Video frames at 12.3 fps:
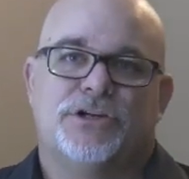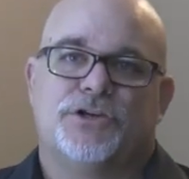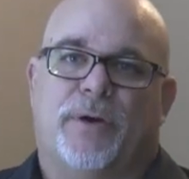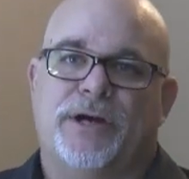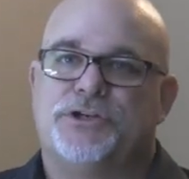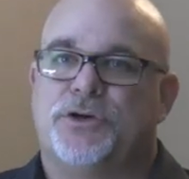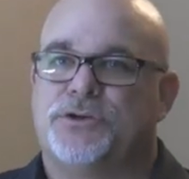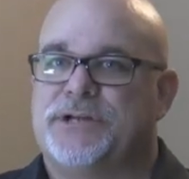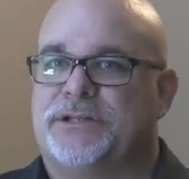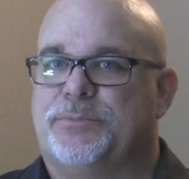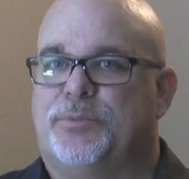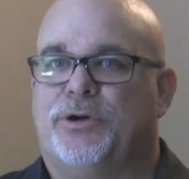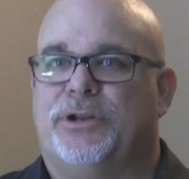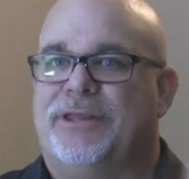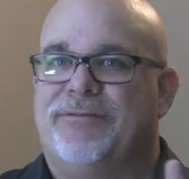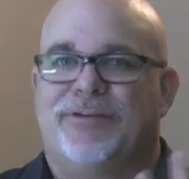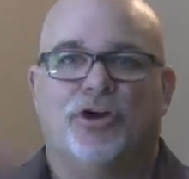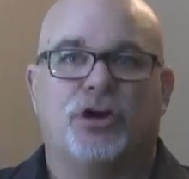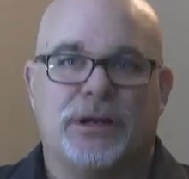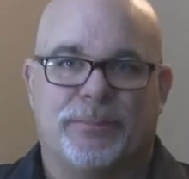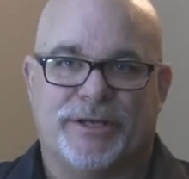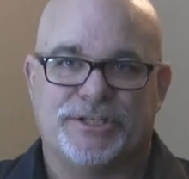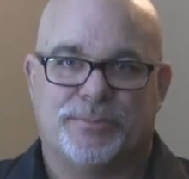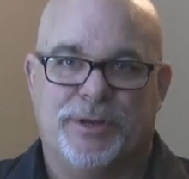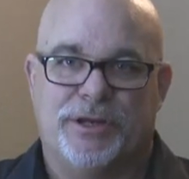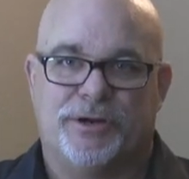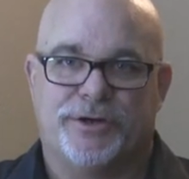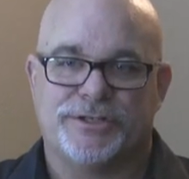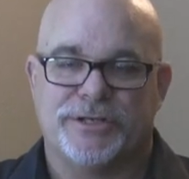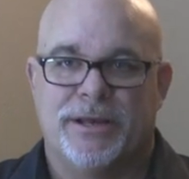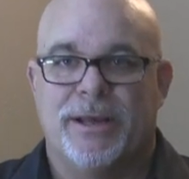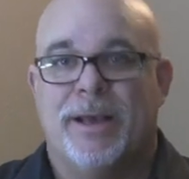So I chose not to hook up my speakers,